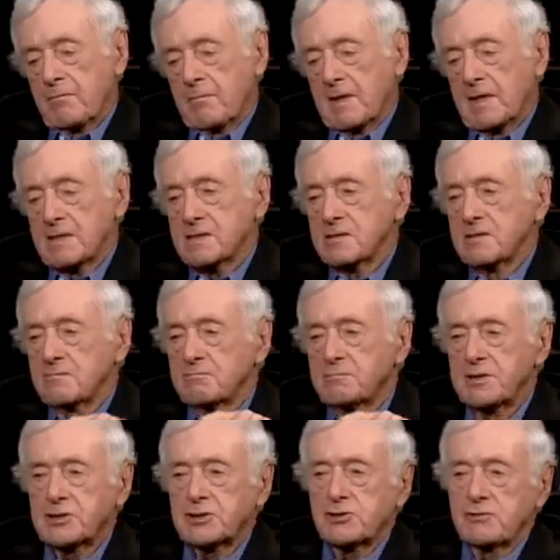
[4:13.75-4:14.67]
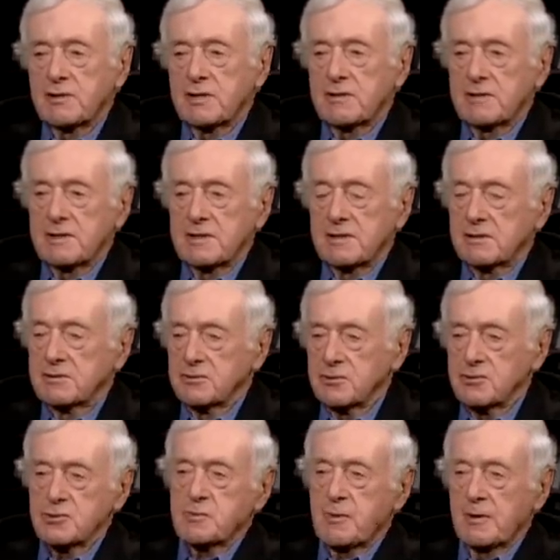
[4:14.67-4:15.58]
is an obituary on
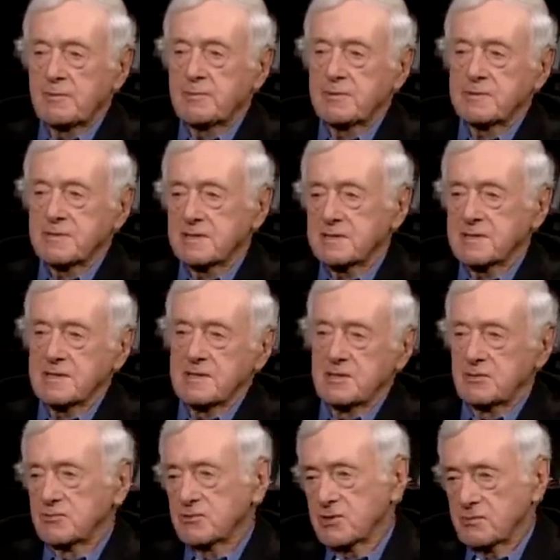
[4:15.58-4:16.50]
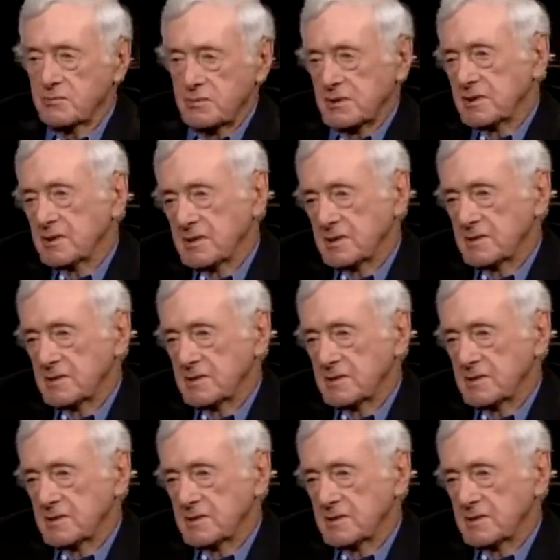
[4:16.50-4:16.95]
newspapers as they used to be.